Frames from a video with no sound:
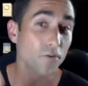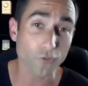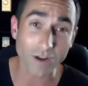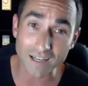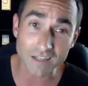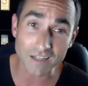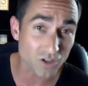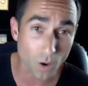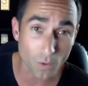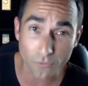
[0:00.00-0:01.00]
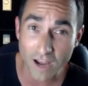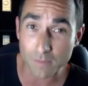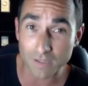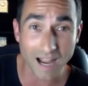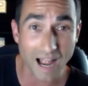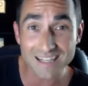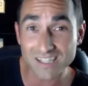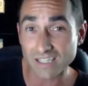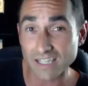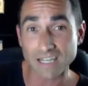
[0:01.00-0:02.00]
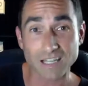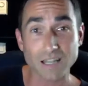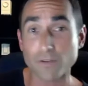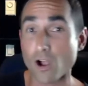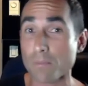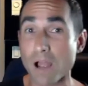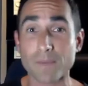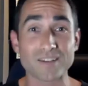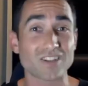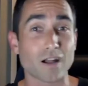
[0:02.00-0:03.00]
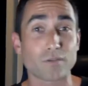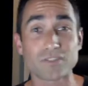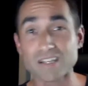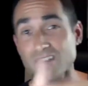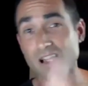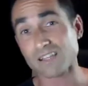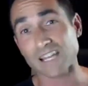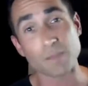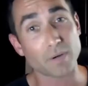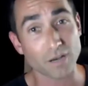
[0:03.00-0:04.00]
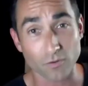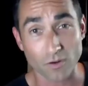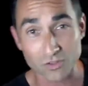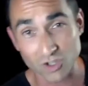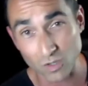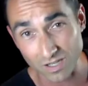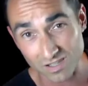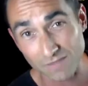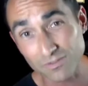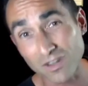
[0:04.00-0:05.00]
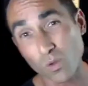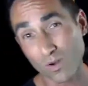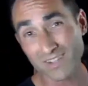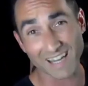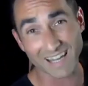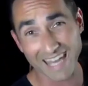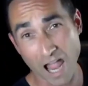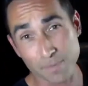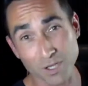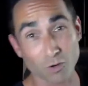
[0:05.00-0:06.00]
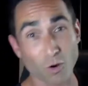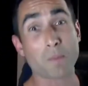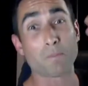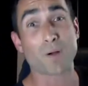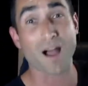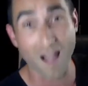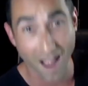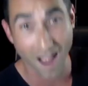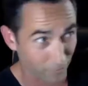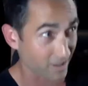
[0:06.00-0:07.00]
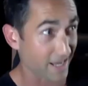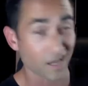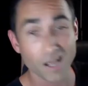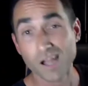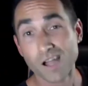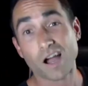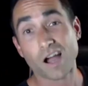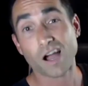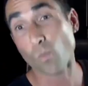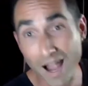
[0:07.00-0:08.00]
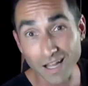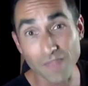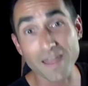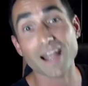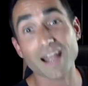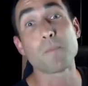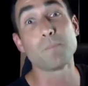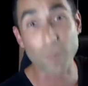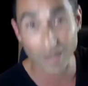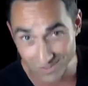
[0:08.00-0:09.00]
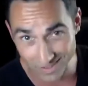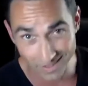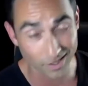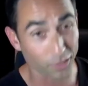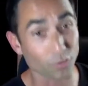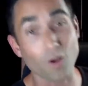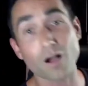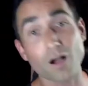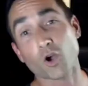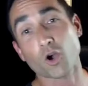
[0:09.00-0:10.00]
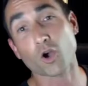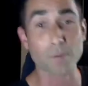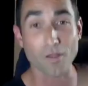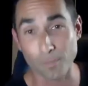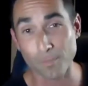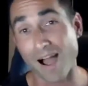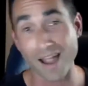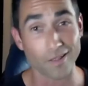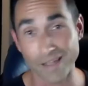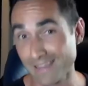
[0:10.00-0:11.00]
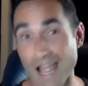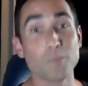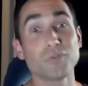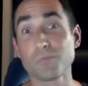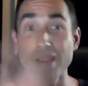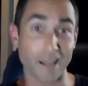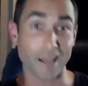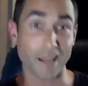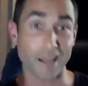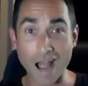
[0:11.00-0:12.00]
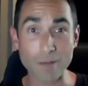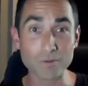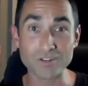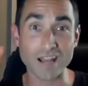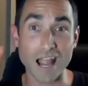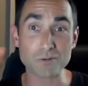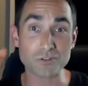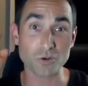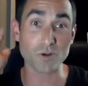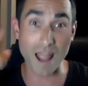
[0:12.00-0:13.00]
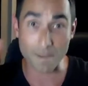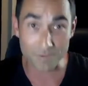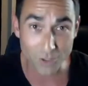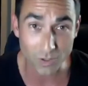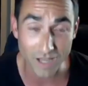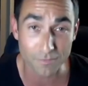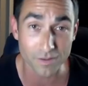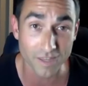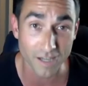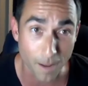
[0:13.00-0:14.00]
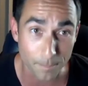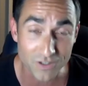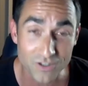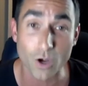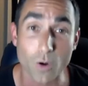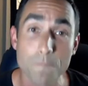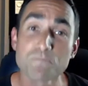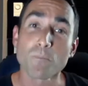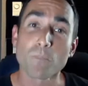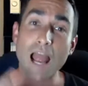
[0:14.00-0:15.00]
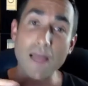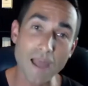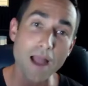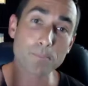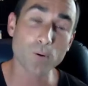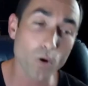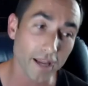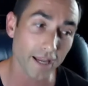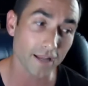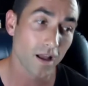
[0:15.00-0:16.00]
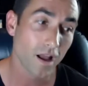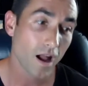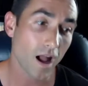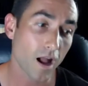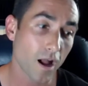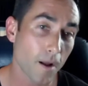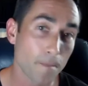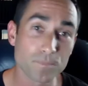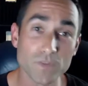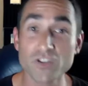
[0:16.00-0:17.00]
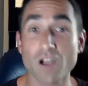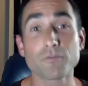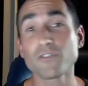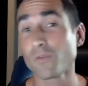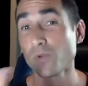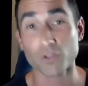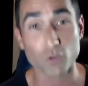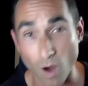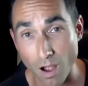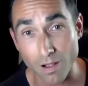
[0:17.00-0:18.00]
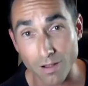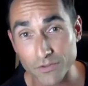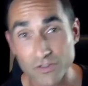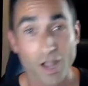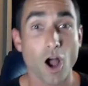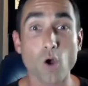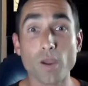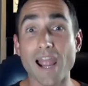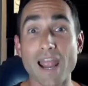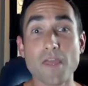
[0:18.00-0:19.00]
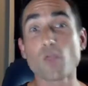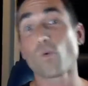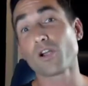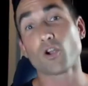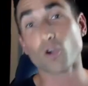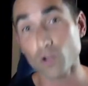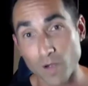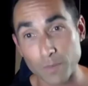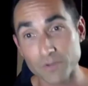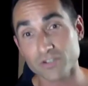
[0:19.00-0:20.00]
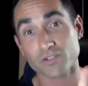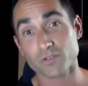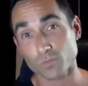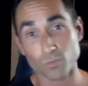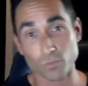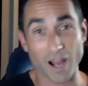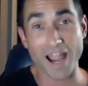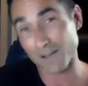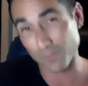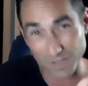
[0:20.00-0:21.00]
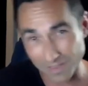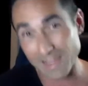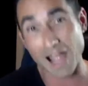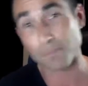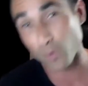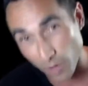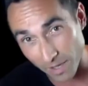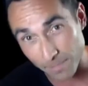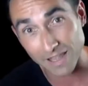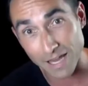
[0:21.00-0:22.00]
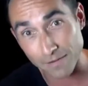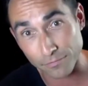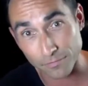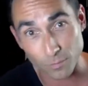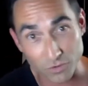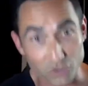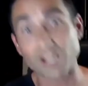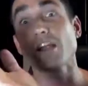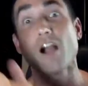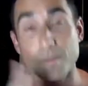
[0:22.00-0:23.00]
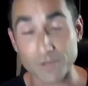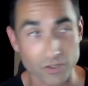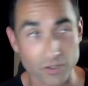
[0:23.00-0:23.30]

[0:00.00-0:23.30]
friendless, no family, isolated, living all by myself, didn't talk to anybody for almost 2 years, lived in the woods in a cabin growing pot for like a while, and then I got busted to throw all the crap on the pile. Like, that was me. I was the guy who screwed absolutely everything up. And so at that point, suffering from withdrawals. Oh yeah, and then the one girl who I was kind of with at that point in my life was cheating on me. So